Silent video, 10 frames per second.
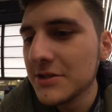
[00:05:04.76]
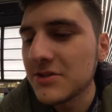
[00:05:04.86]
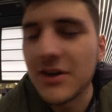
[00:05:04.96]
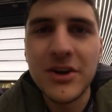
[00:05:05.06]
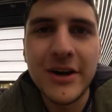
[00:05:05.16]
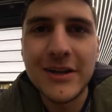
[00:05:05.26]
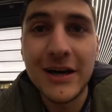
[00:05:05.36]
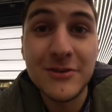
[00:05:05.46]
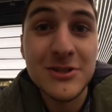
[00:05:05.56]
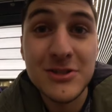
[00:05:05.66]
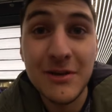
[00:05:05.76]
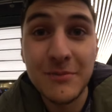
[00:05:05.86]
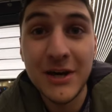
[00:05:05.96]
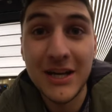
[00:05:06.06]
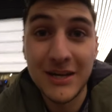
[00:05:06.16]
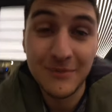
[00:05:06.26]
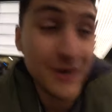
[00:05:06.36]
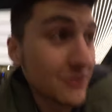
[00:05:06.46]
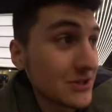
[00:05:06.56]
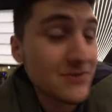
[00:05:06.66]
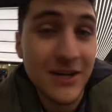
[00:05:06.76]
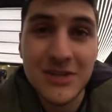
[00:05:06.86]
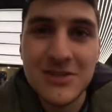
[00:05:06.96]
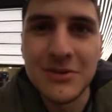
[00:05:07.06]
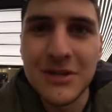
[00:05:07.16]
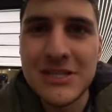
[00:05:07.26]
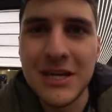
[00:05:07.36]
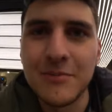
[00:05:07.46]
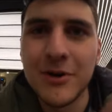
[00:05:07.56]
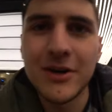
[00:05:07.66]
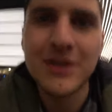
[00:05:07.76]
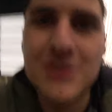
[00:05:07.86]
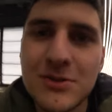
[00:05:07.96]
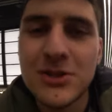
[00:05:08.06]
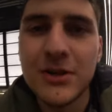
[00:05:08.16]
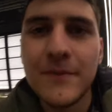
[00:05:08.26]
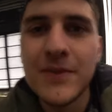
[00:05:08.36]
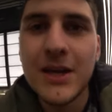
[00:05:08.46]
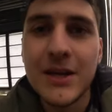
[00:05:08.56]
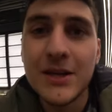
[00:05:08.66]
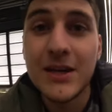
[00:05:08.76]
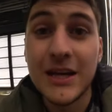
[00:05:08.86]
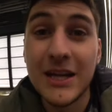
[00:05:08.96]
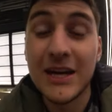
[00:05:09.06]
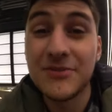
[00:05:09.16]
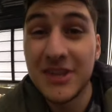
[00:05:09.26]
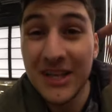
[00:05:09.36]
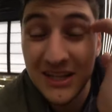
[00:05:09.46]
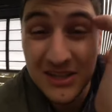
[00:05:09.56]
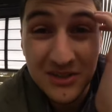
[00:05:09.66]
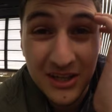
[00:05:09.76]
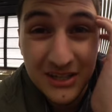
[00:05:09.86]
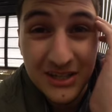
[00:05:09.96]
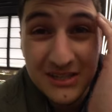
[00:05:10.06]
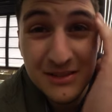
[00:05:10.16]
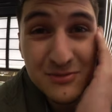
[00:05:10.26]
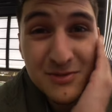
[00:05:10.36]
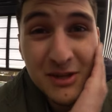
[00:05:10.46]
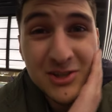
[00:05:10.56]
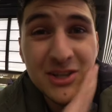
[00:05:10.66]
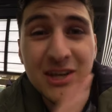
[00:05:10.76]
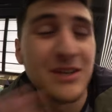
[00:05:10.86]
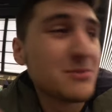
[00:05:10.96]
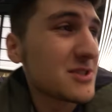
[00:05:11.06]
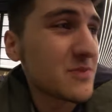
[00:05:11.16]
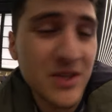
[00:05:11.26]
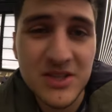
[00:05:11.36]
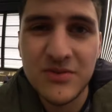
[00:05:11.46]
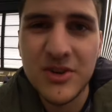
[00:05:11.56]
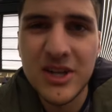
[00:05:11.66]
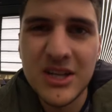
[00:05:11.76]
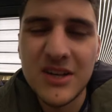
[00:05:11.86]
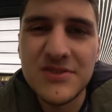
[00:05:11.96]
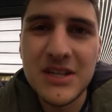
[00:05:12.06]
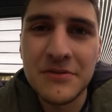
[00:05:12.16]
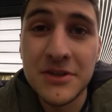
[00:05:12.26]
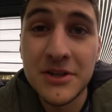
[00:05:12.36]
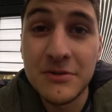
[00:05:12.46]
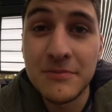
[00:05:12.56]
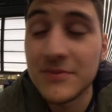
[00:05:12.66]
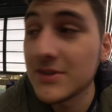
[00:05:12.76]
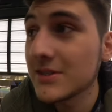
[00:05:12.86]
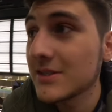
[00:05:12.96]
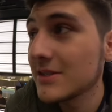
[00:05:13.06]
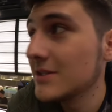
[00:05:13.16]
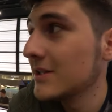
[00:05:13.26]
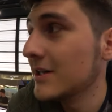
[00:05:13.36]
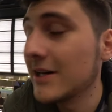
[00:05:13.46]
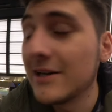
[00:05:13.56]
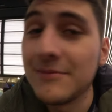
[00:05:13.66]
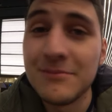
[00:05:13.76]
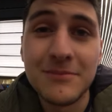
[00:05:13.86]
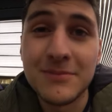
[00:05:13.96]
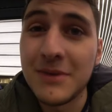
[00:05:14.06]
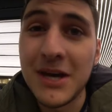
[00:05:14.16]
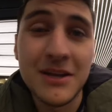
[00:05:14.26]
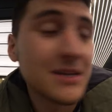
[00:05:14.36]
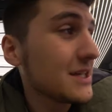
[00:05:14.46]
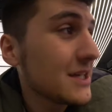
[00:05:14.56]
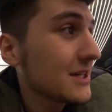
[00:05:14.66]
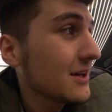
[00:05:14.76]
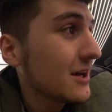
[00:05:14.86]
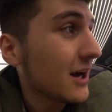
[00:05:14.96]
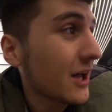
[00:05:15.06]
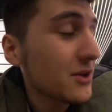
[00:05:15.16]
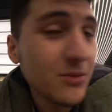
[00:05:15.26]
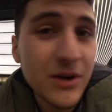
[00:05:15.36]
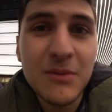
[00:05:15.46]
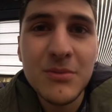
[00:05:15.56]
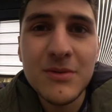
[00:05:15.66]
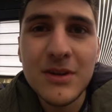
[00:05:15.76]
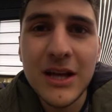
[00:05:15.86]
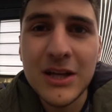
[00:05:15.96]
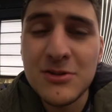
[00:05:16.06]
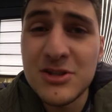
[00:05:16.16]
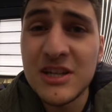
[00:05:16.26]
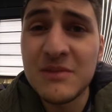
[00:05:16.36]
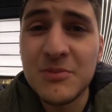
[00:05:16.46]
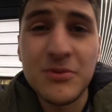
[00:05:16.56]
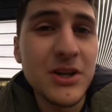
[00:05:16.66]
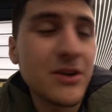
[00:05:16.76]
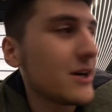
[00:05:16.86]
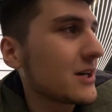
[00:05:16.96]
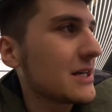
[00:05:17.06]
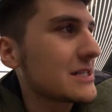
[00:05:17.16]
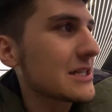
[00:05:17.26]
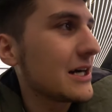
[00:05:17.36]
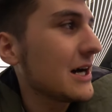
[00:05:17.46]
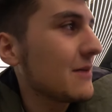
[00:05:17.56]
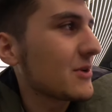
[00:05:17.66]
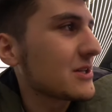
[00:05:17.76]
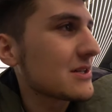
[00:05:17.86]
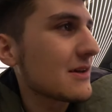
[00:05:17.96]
So I thought I was just stopping by and I'm hungry as fuck, so let's get a burger as usual. And after that I need to get like some special cables because I forgot a lot of stuff at home. Um, man, I don't know why I'm like usually I'm a pretty organized guy, but